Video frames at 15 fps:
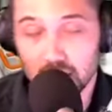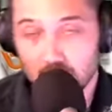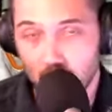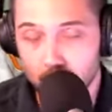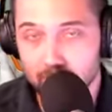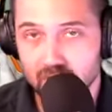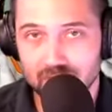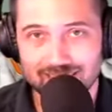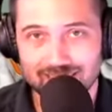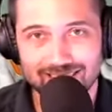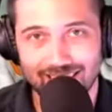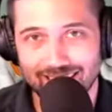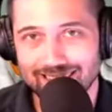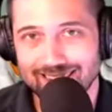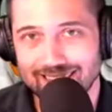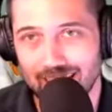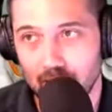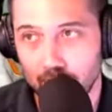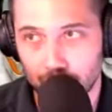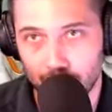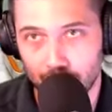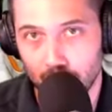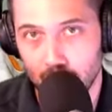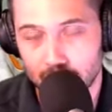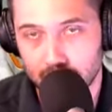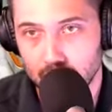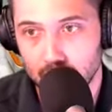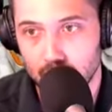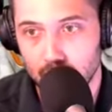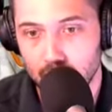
He comes in as tight end 10 for us.